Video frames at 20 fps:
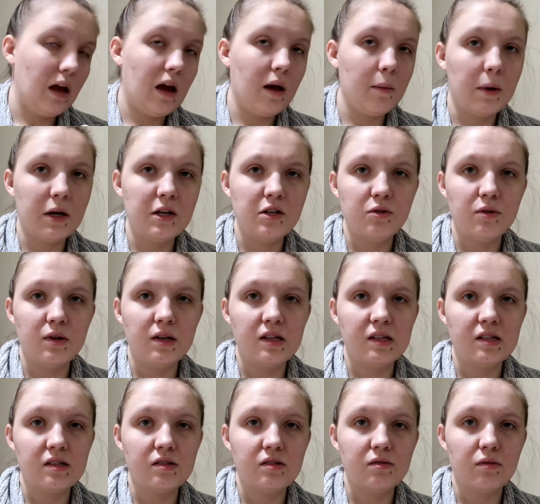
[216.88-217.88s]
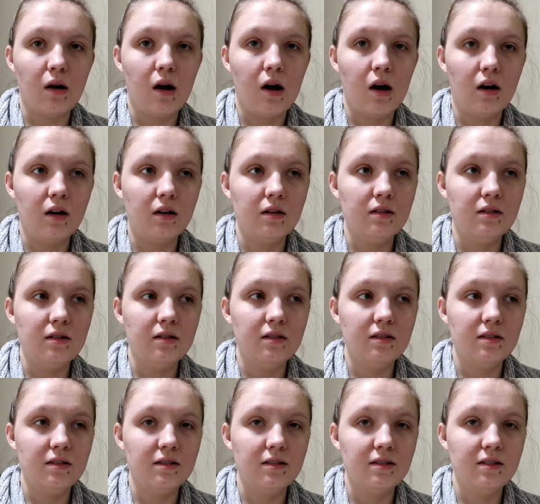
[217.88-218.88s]
Am I doing this wrong?
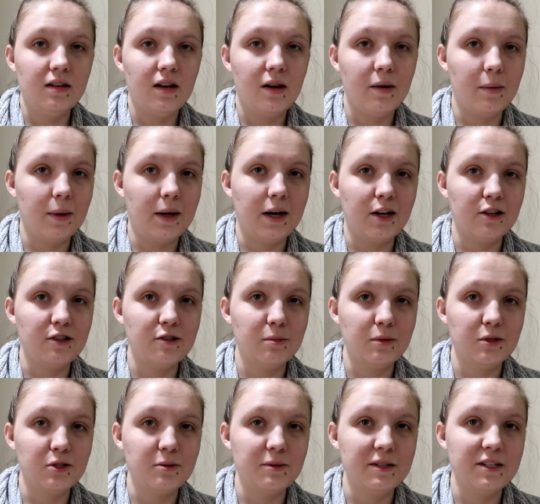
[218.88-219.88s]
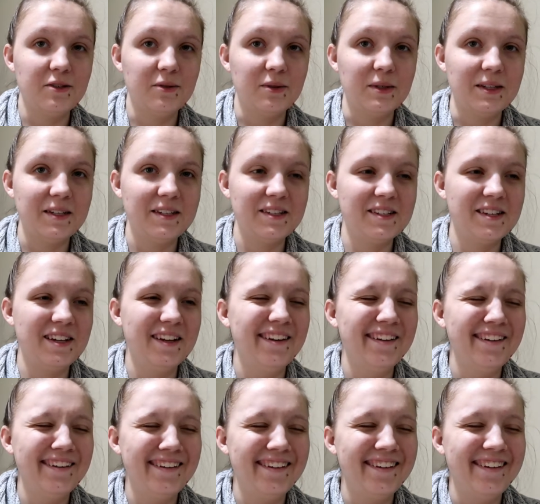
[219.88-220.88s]
Am I not supposed to be doing this?
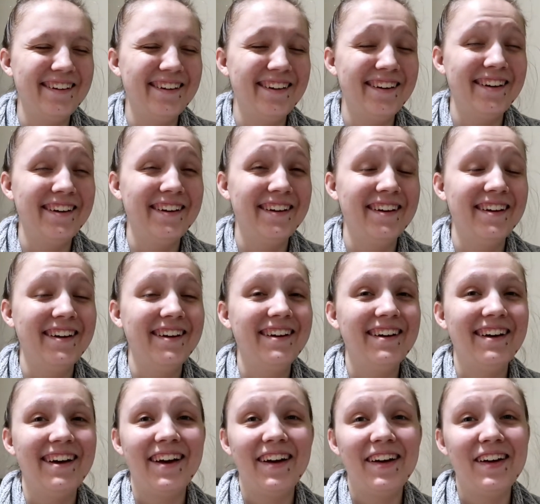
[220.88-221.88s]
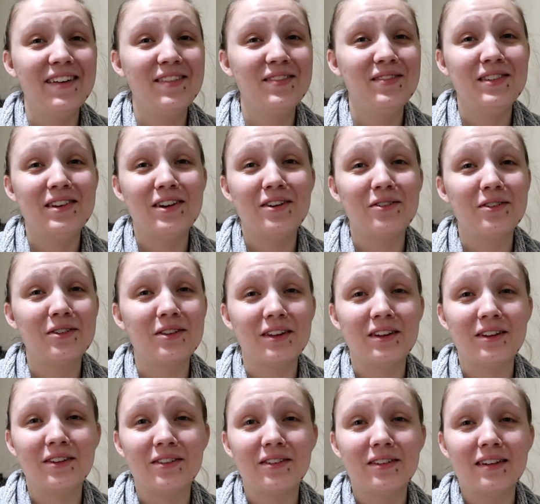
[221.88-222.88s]
I have no
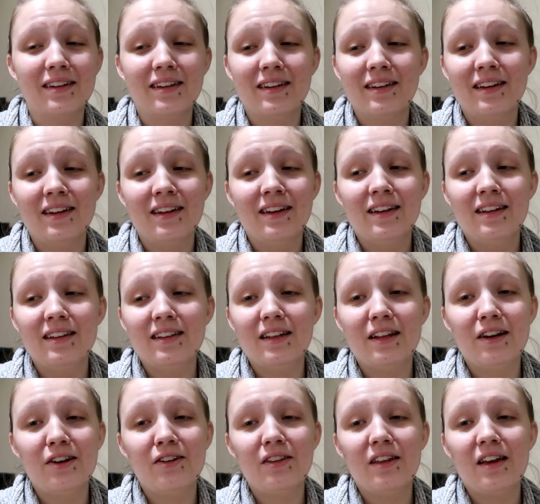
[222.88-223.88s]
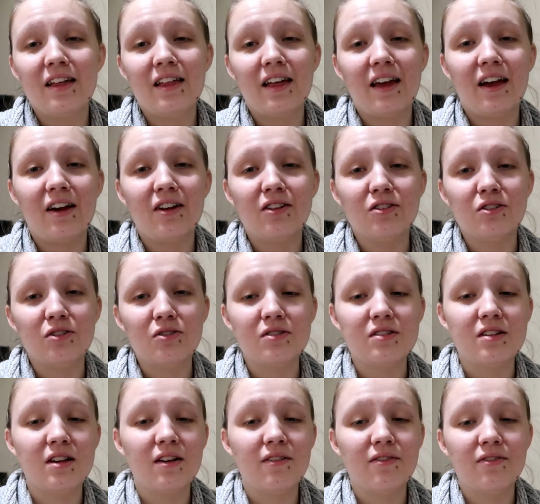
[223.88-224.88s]
clue. Literally, like, I'll do
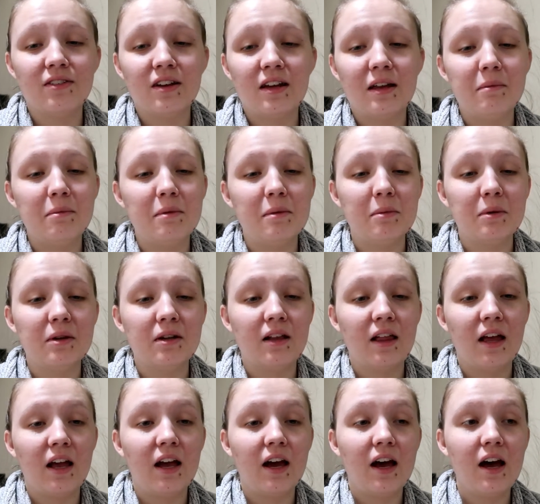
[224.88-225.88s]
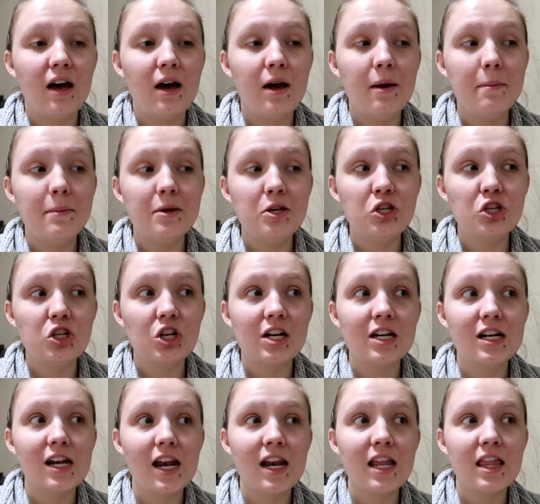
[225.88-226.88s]
stuff and people are like, you should
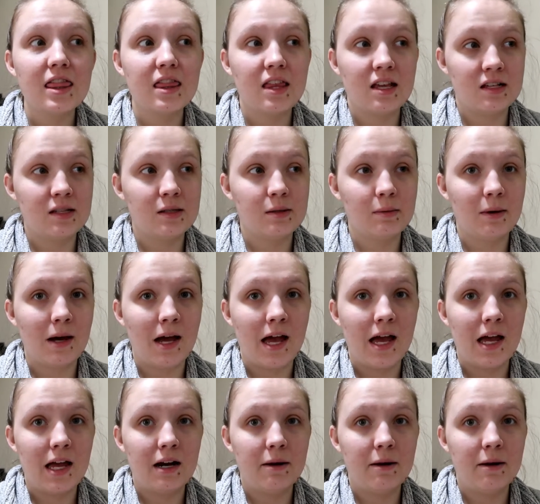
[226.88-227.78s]
have done it this way.